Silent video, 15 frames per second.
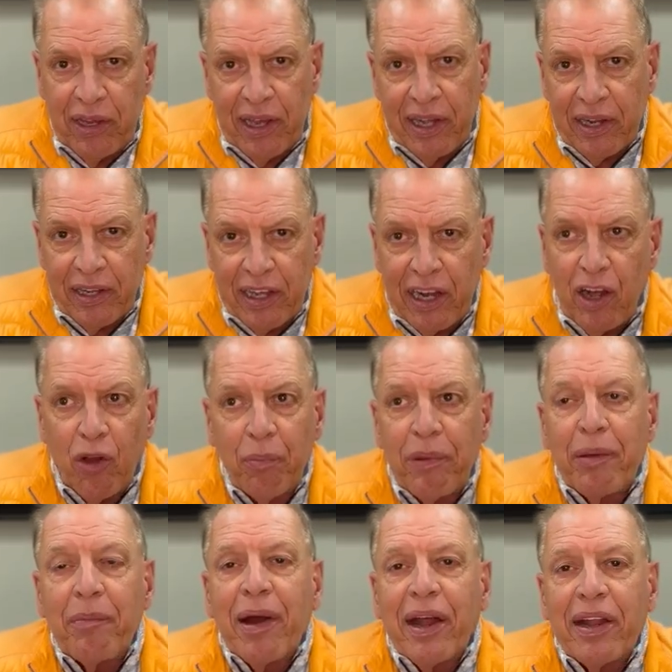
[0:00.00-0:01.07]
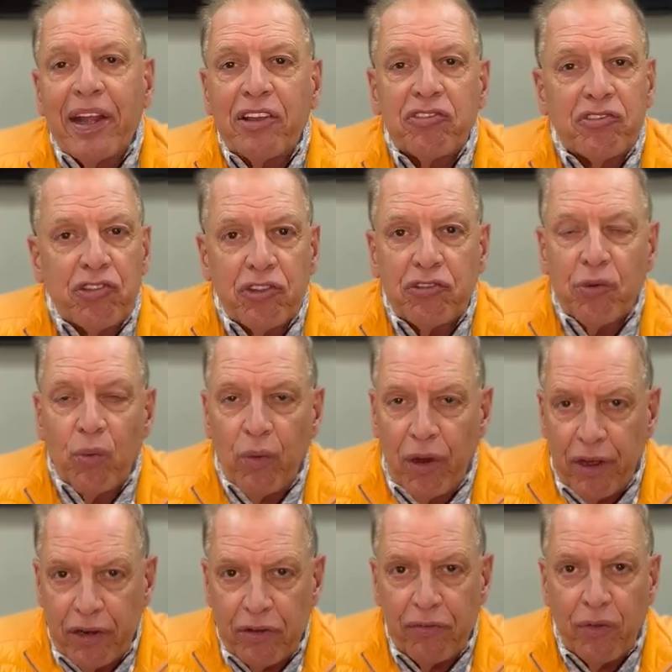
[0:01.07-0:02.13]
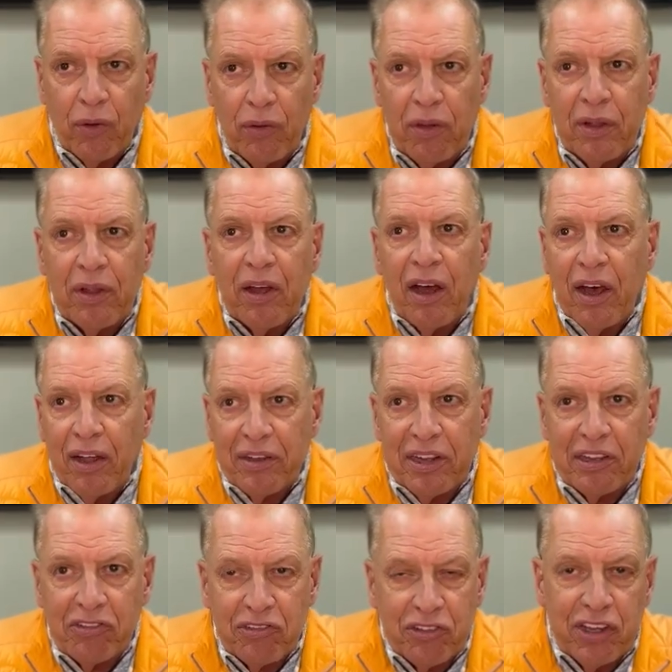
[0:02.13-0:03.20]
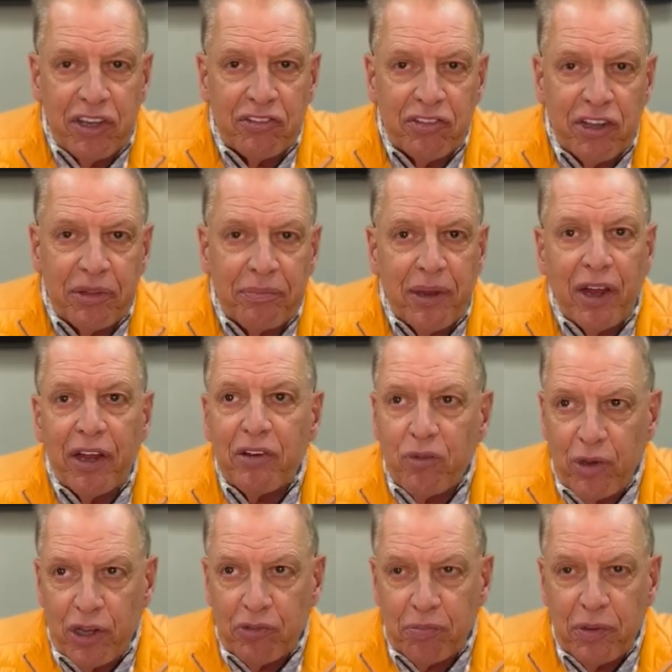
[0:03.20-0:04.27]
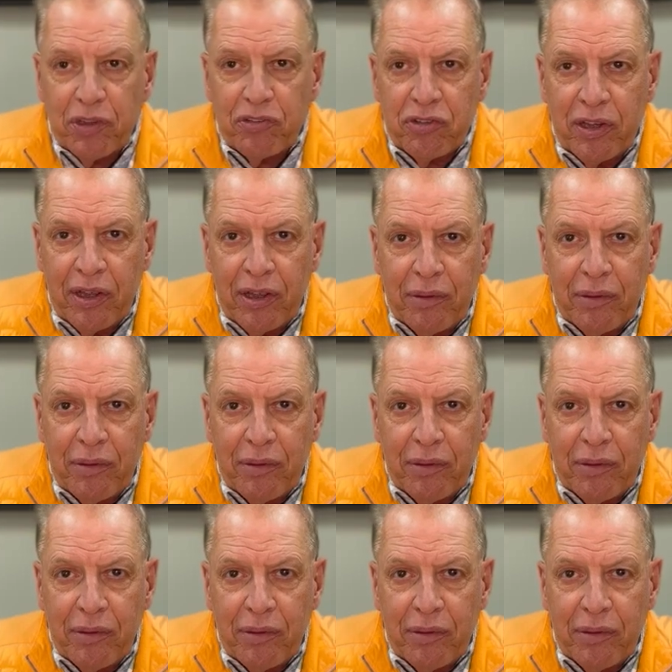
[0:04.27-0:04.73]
And again, I hope everybody has just a wonderful holiday season. Merry Christmas.